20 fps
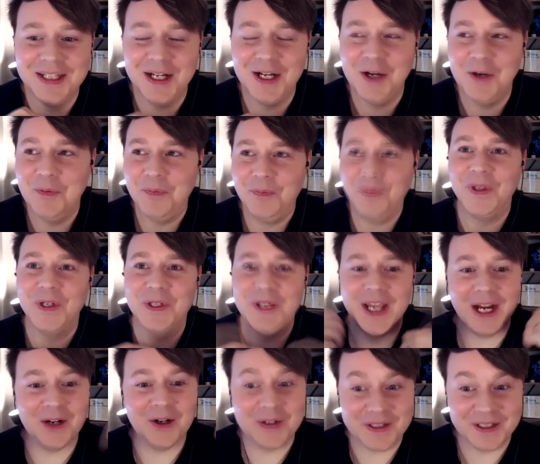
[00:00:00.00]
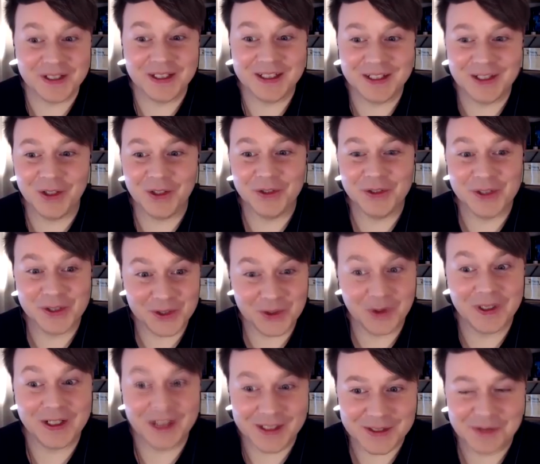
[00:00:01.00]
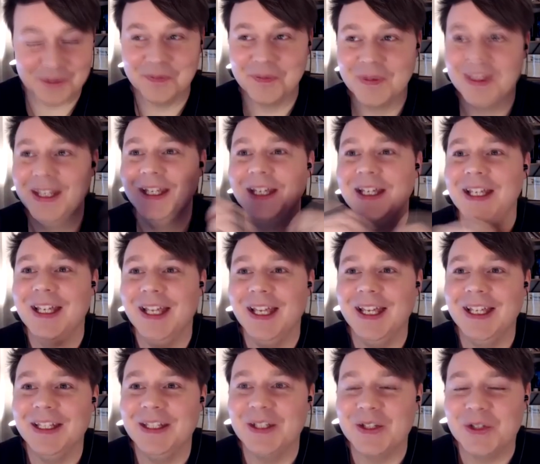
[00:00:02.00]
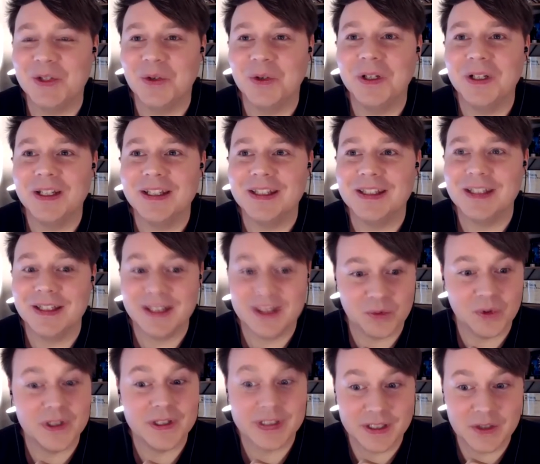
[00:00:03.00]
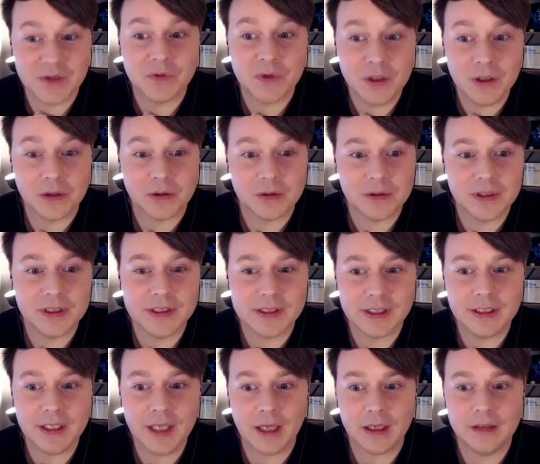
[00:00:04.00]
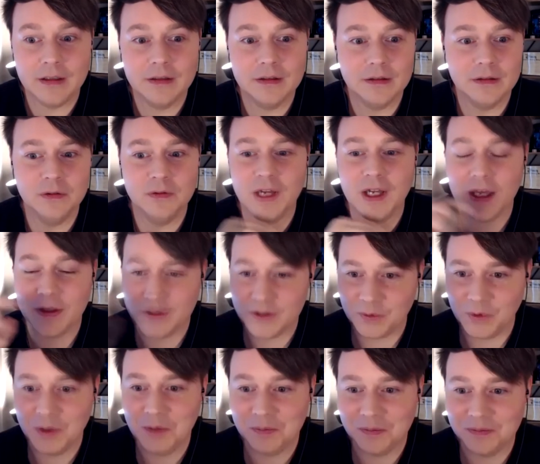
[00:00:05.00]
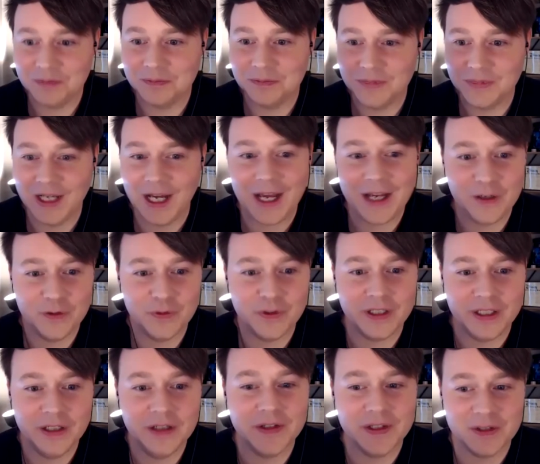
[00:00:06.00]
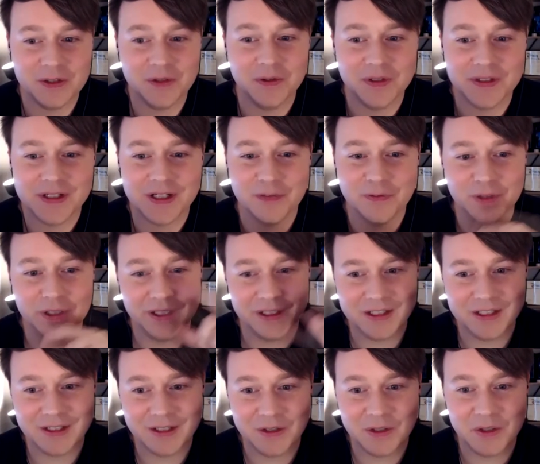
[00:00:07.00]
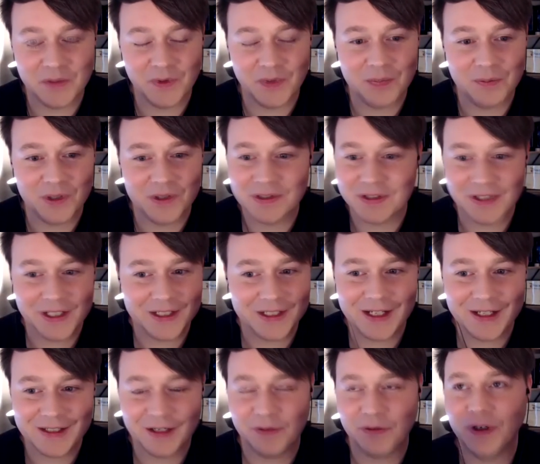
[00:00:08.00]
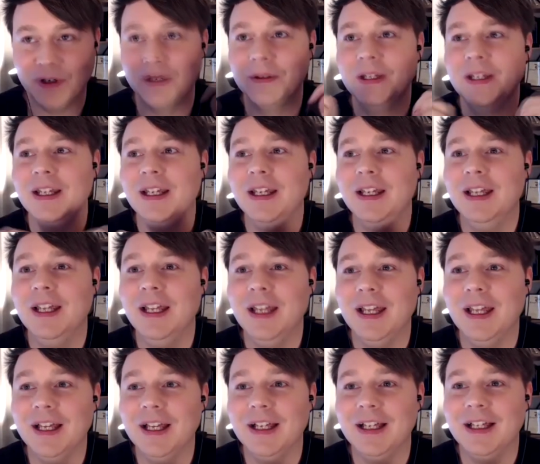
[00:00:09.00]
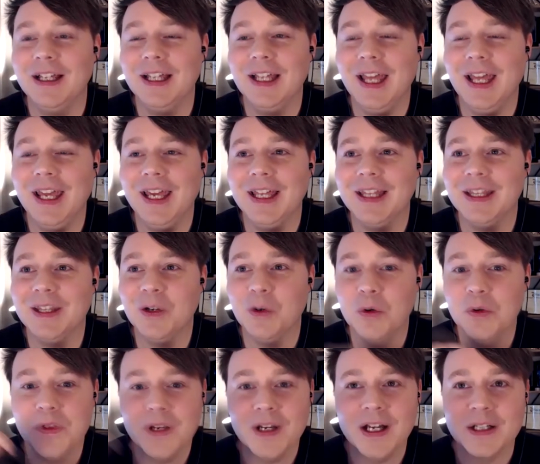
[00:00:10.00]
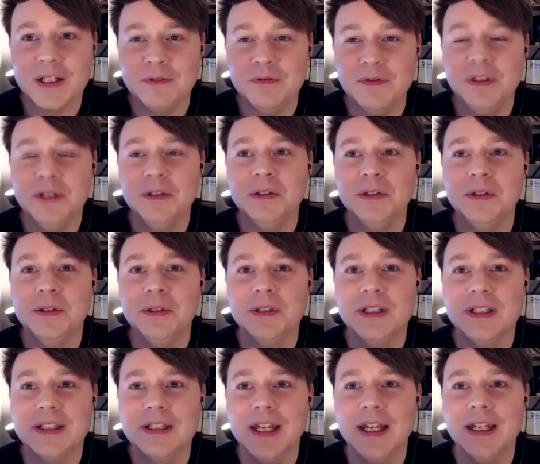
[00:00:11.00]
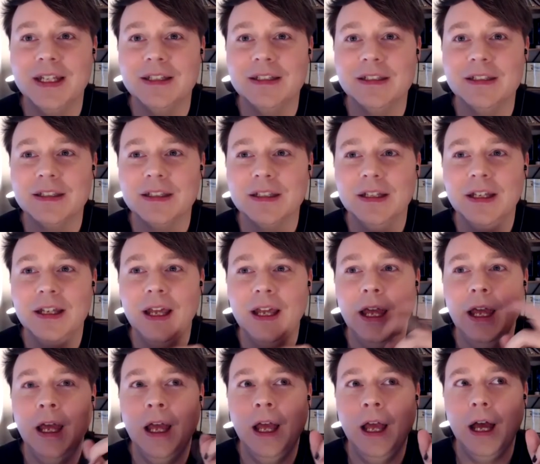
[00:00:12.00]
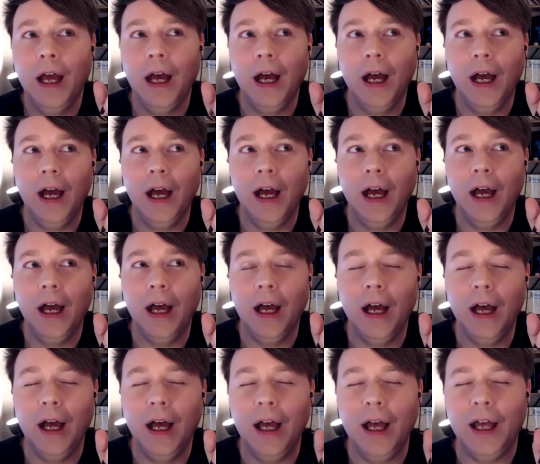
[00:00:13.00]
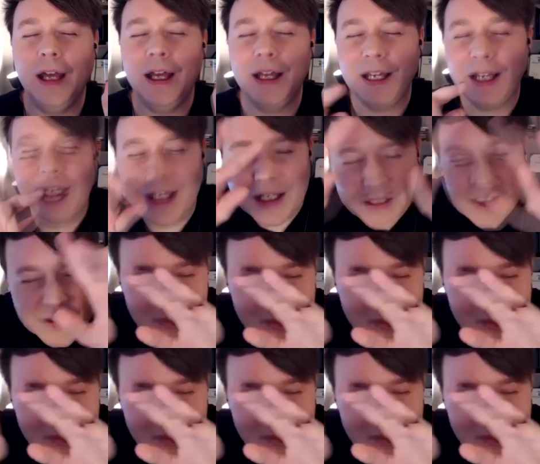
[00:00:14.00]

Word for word: um, there's a heresy called Nestorianism. And Nestorius, this was his view. He's like, yeah, you've got this one guy over here that's doing the suffering, and this other divine person that's not suffering. Uh, and the Orthodox view says, ah, it's